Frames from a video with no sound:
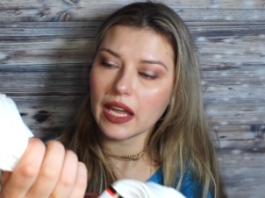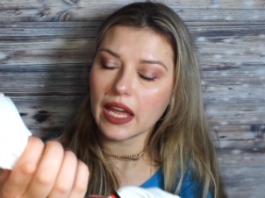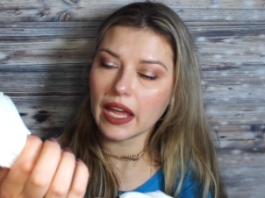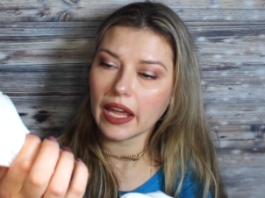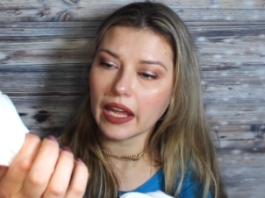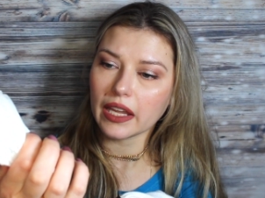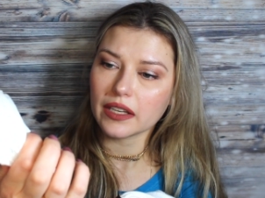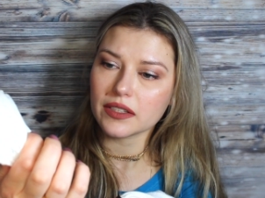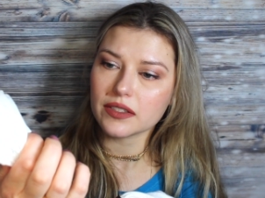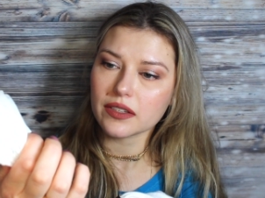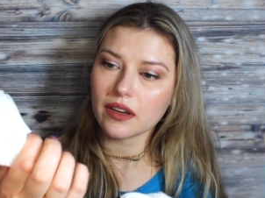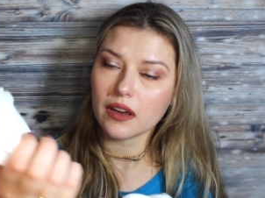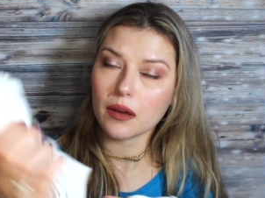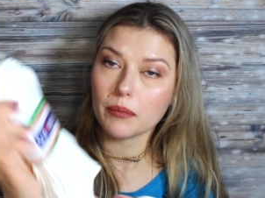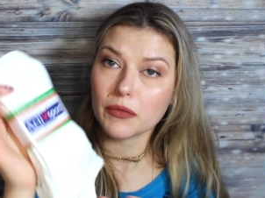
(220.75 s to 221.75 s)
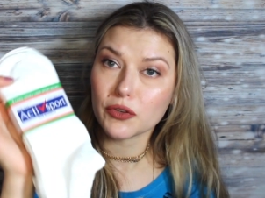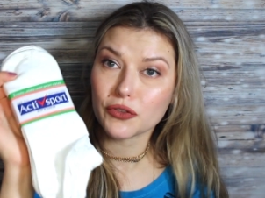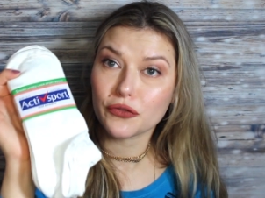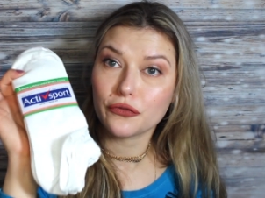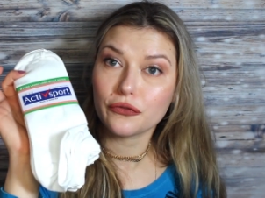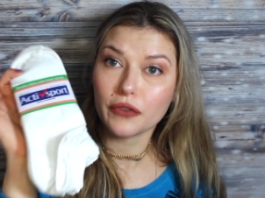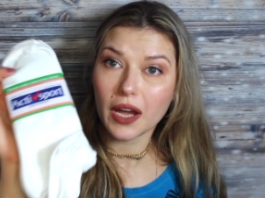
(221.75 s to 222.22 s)
And um,
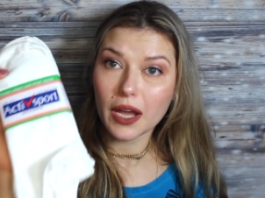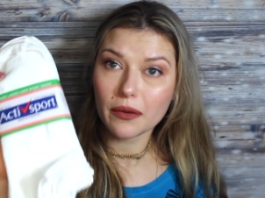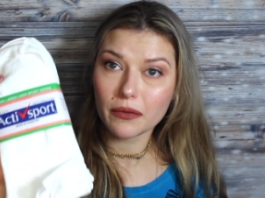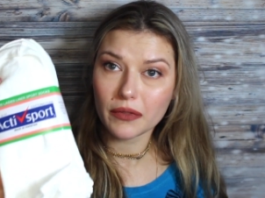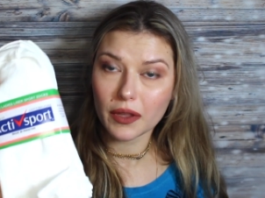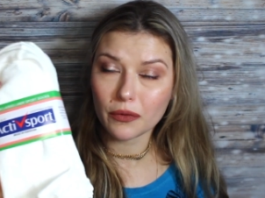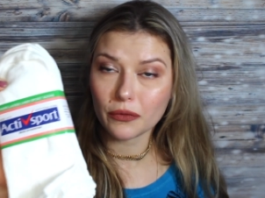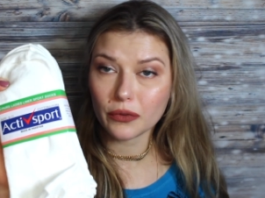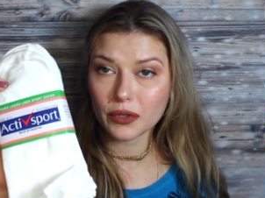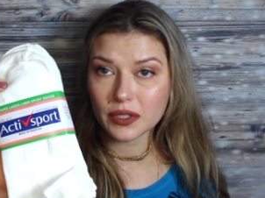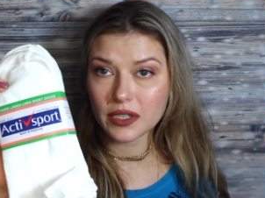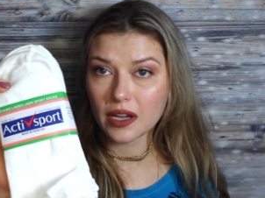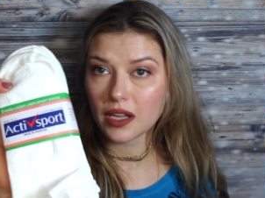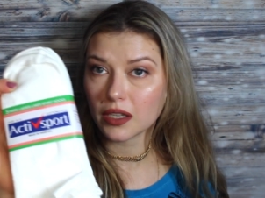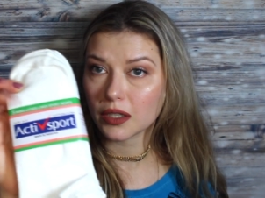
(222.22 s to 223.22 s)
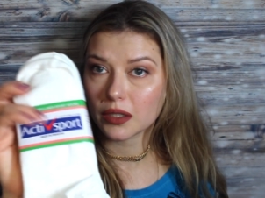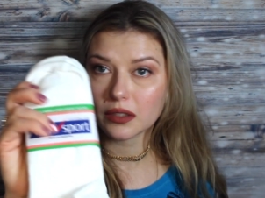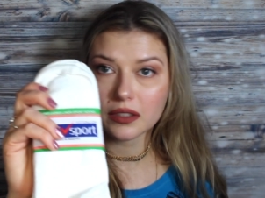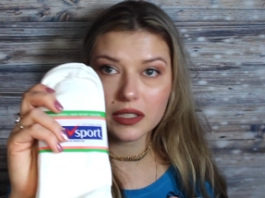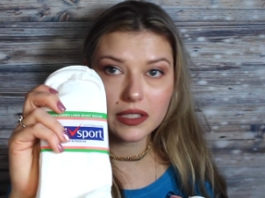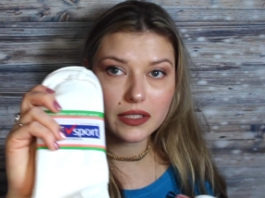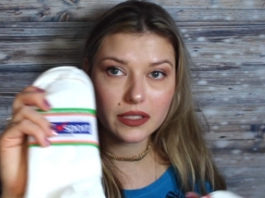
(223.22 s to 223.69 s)
there's five of them for a
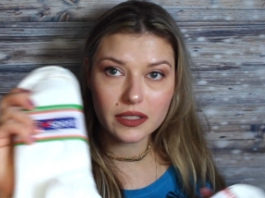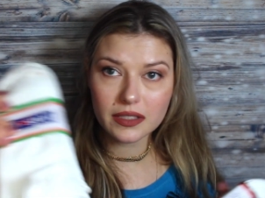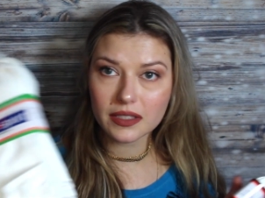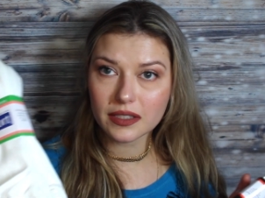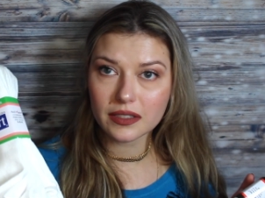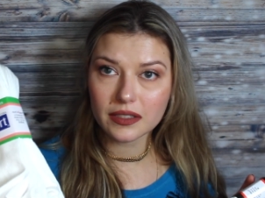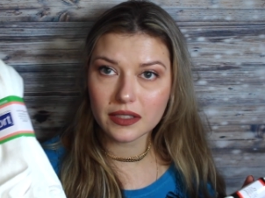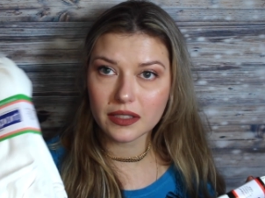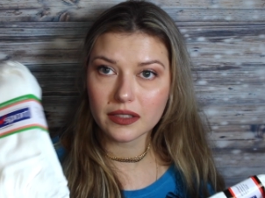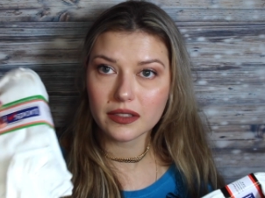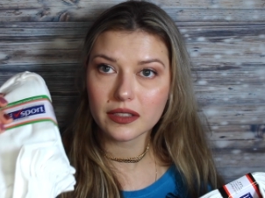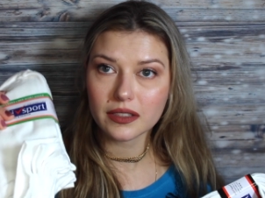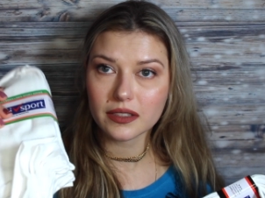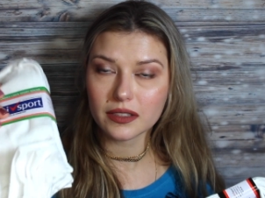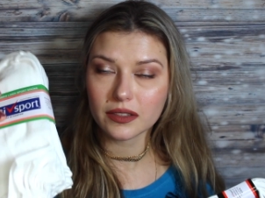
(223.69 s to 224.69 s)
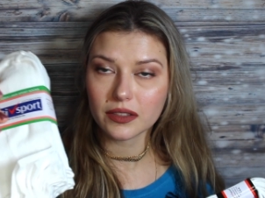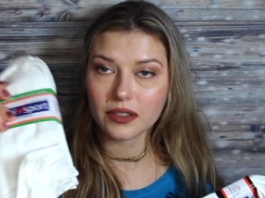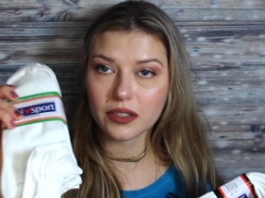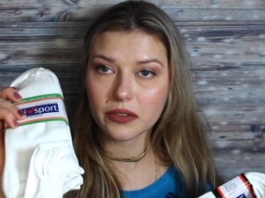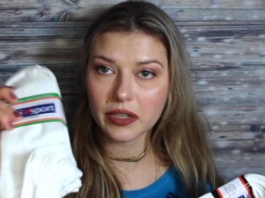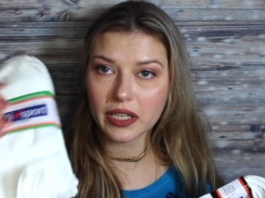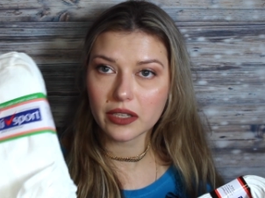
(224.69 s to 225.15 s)
dollar. It's, it's a steal. It's a
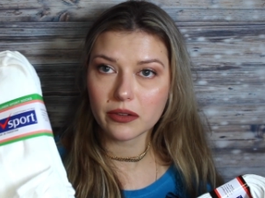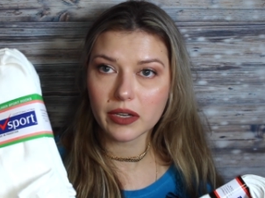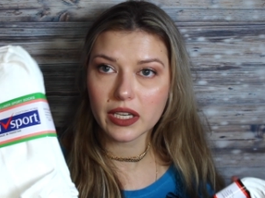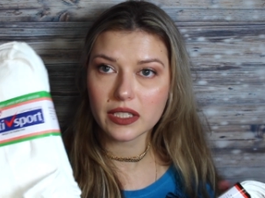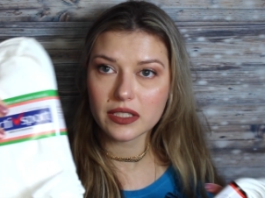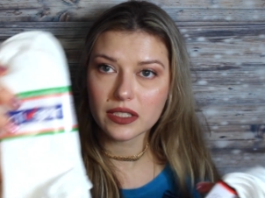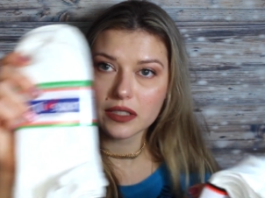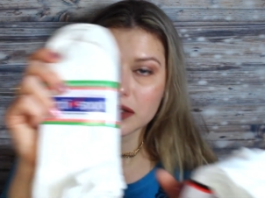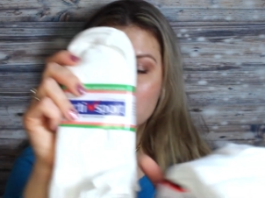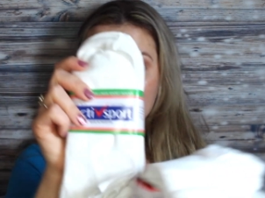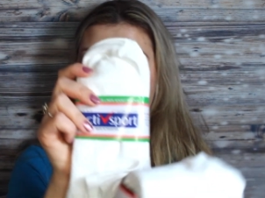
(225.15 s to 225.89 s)
great, great deal.